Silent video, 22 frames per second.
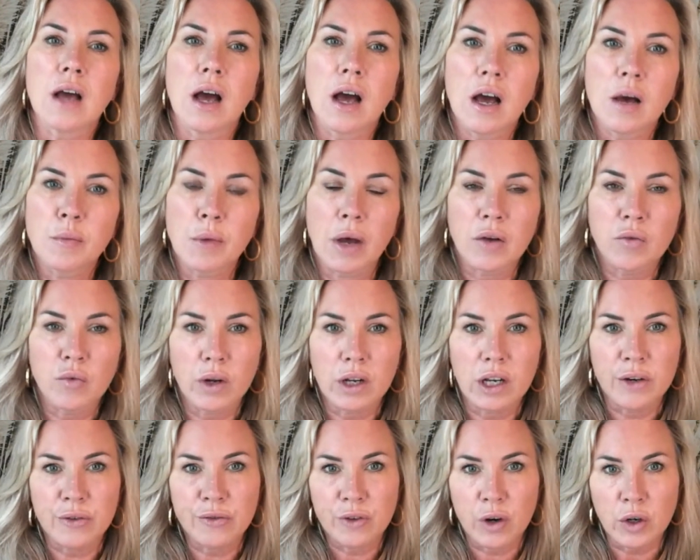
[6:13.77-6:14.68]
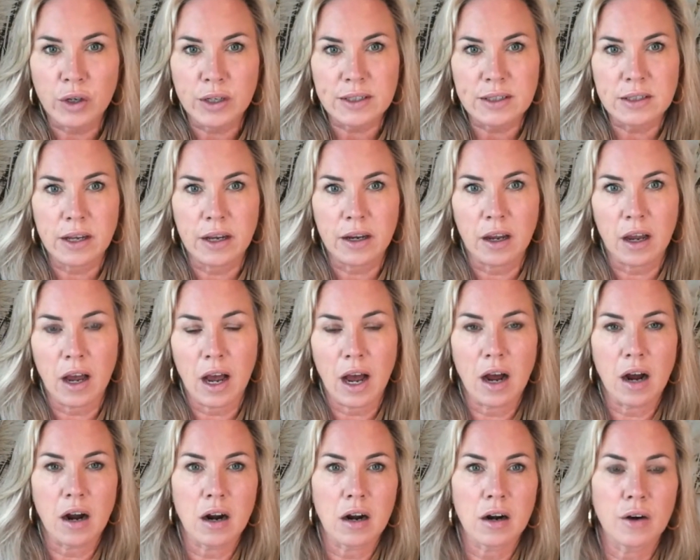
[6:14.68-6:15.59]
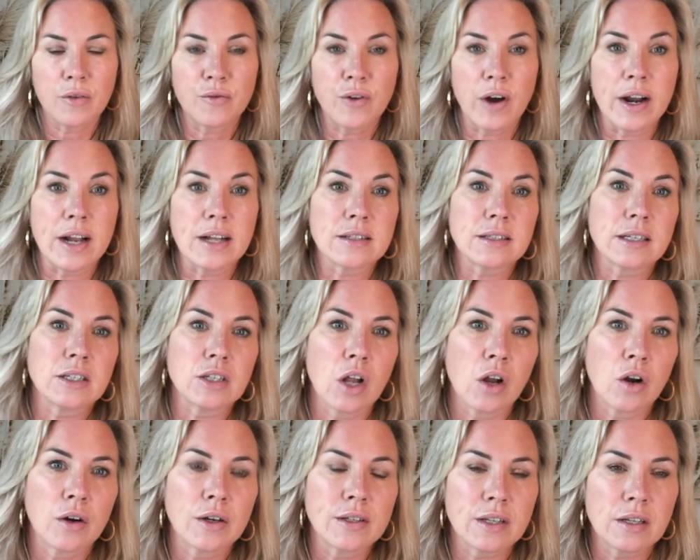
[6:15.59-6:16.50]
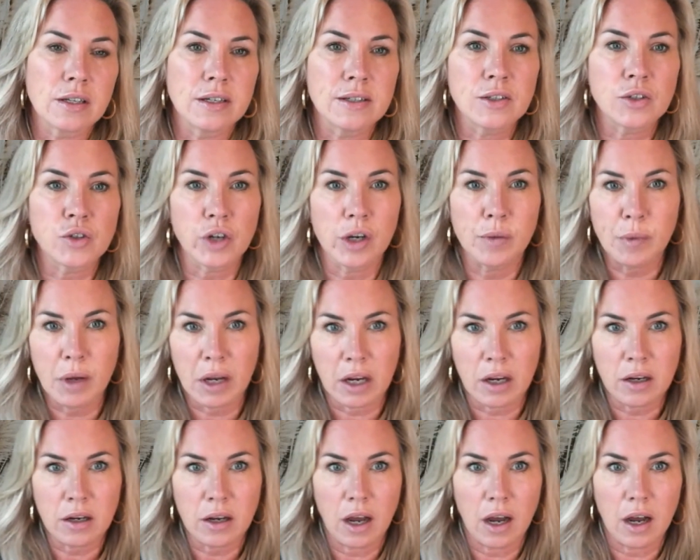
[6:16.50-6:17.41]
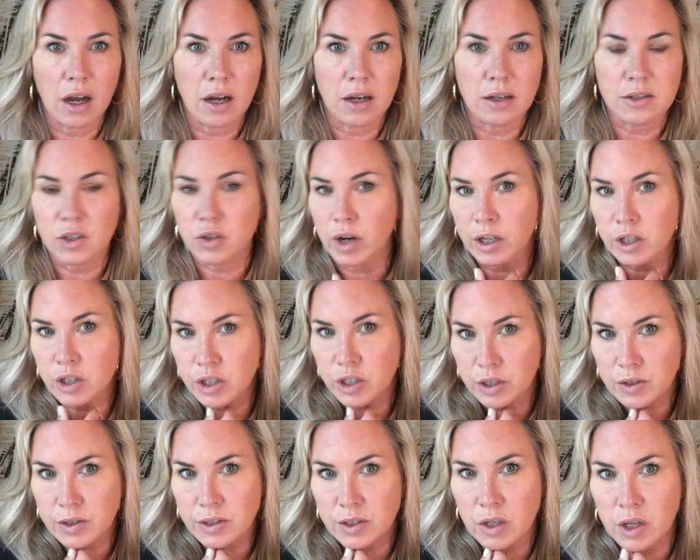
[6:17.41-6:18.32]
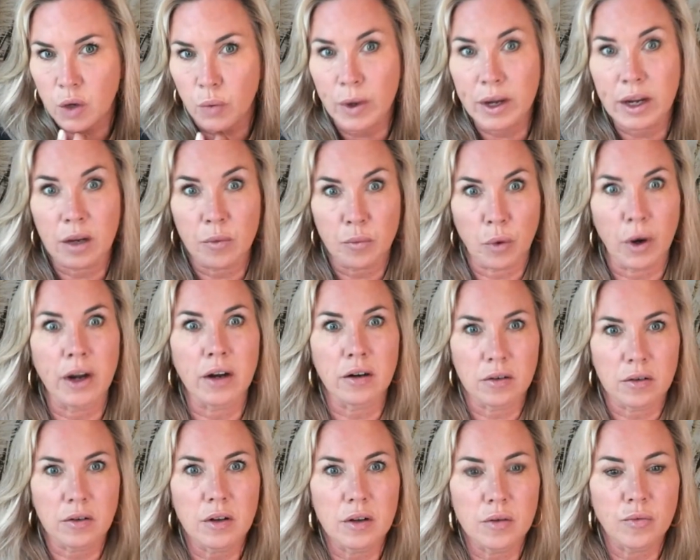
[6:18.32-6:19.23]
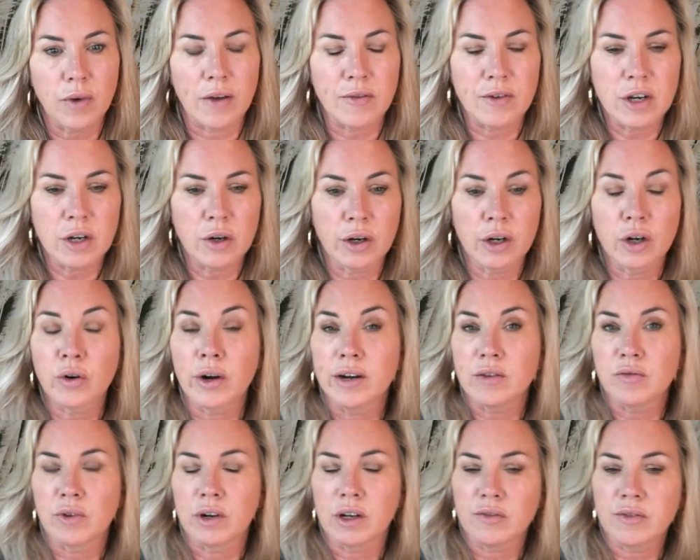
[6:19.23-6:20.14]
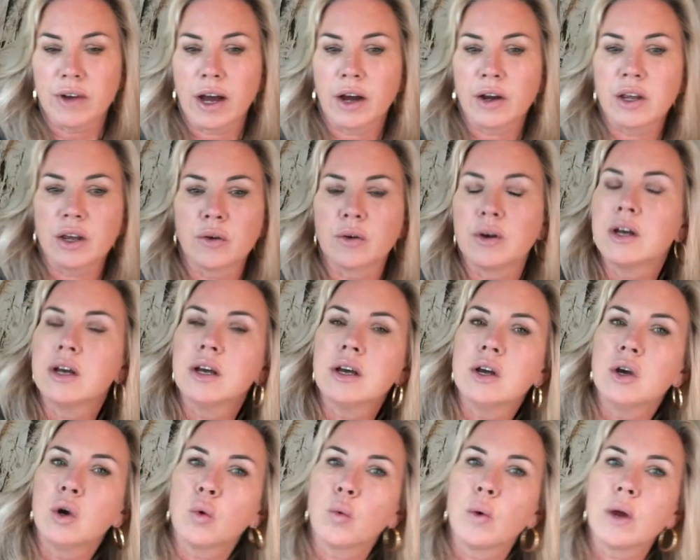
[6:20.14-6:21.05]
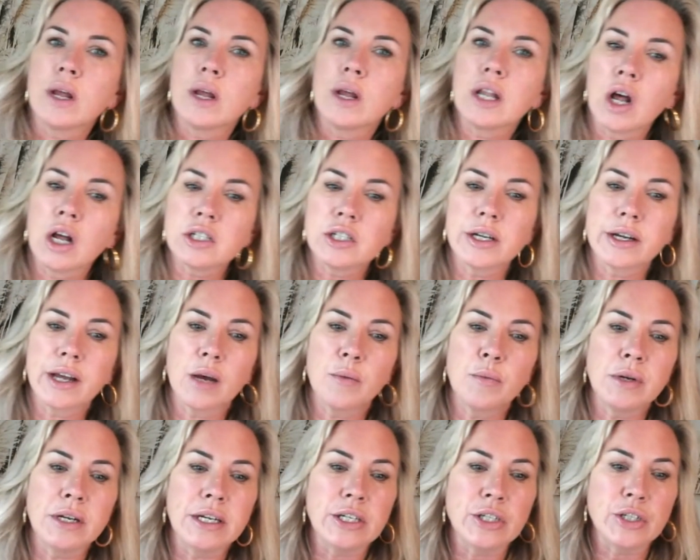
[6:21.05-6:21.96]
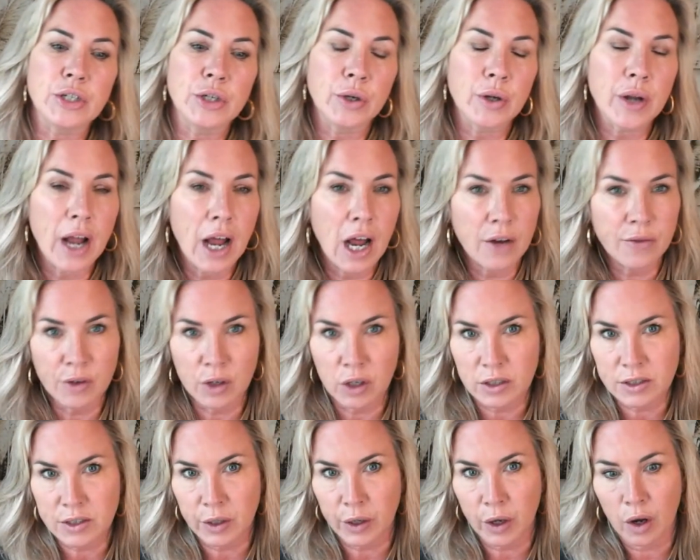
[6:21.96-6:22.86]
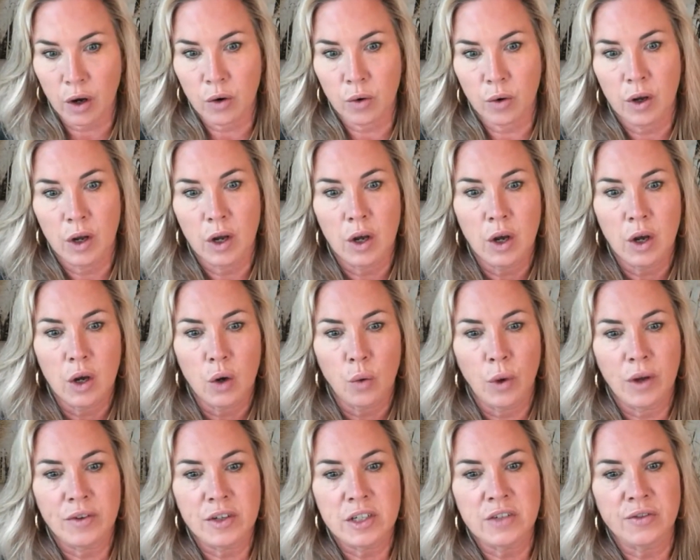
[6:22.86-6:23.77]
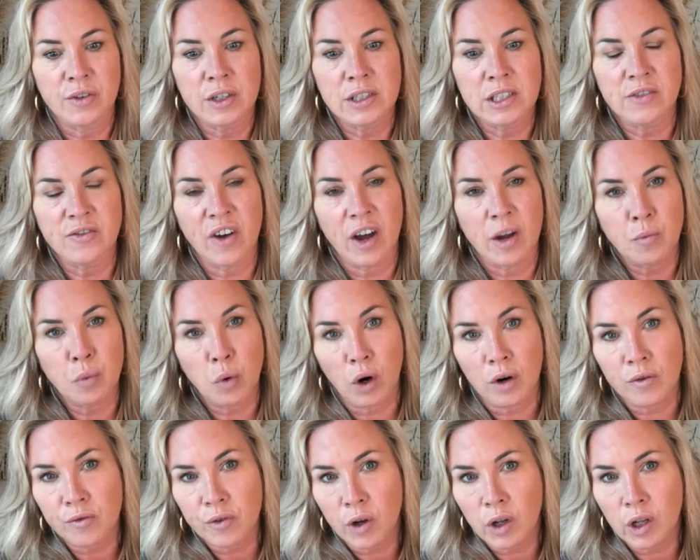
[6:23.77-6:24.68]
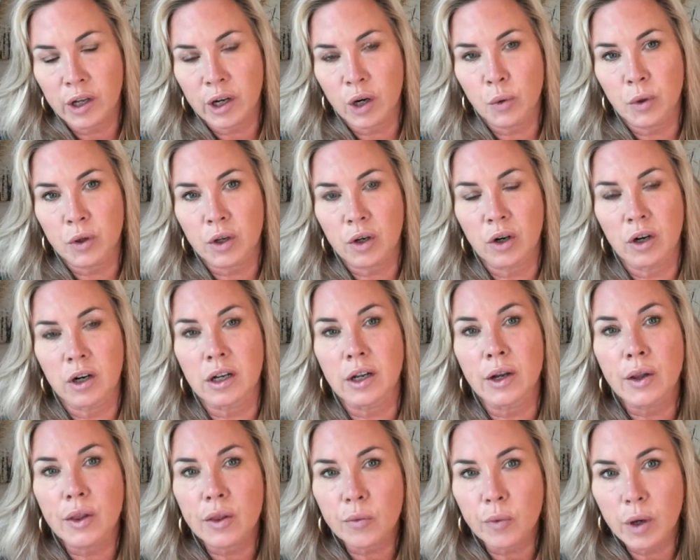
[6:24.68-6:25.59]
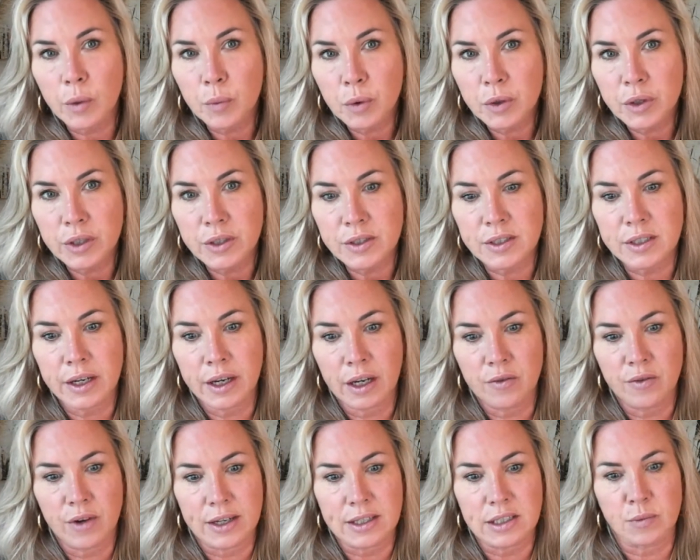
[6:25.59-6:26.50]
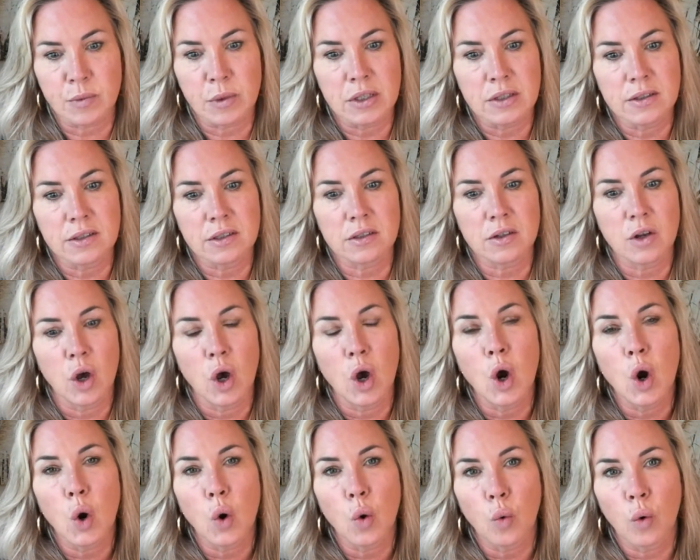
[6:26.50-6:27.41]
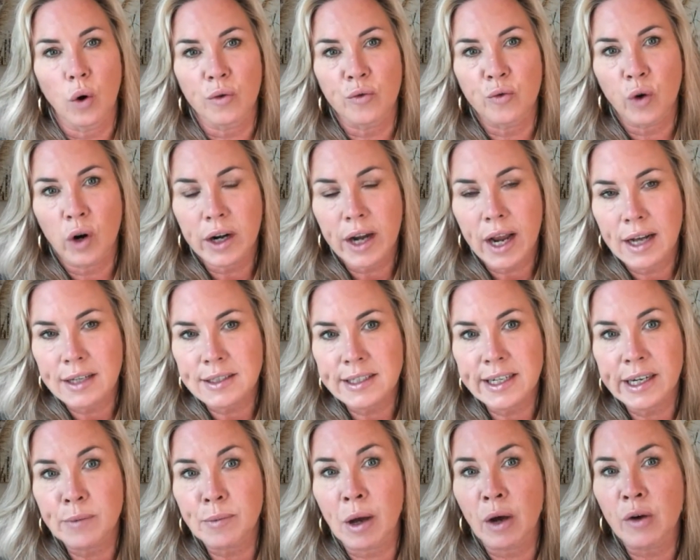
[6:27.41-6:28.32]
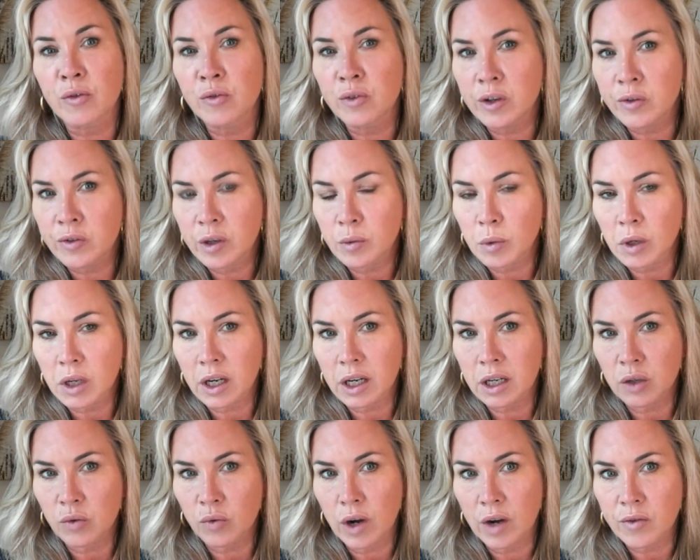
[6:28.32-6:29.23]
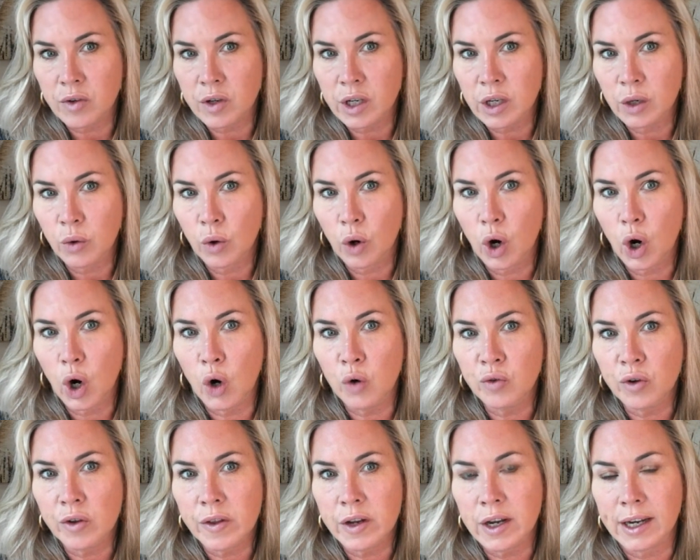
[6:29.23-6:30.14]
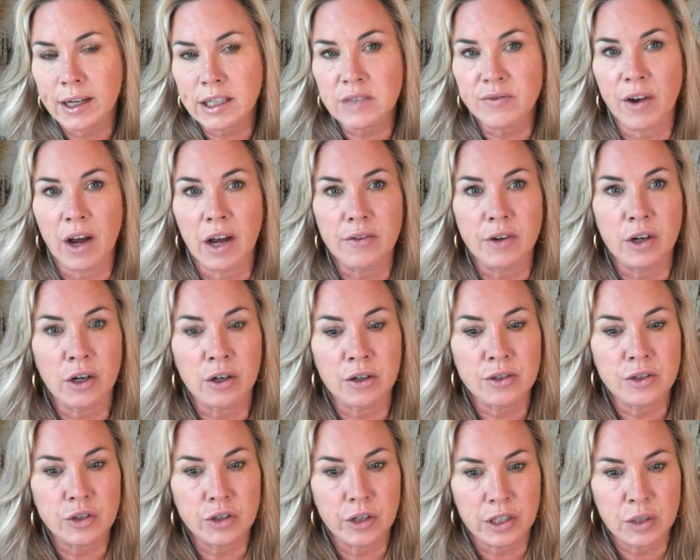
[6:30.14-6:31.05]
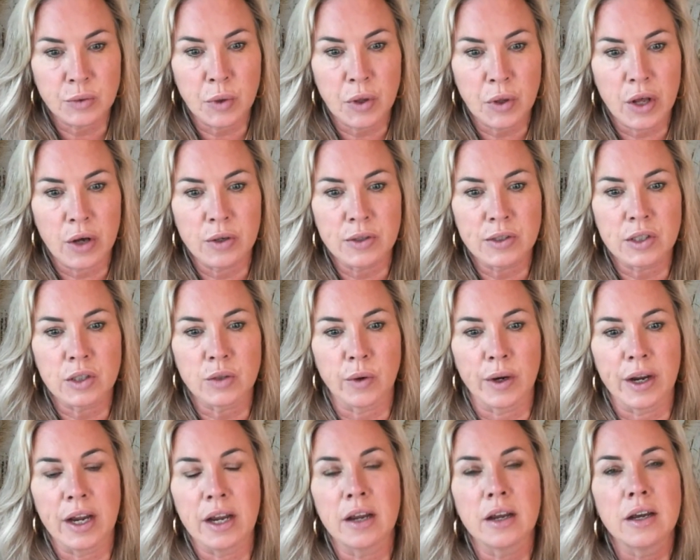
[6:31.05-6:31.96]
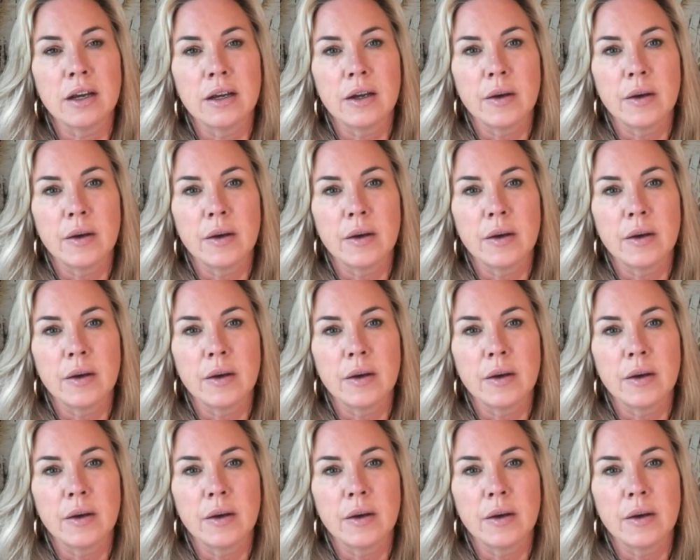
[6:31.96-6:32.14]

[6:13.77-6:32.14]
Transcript: and really focusing our financing dollars on the streaming structures so that we can bring revenue and create real value. We launched the company 2.5 years ago. We have a diversified portfolio with currently 3 producing investments. We're forecasting about $50 million in revenue over the next 5 years just with those 3.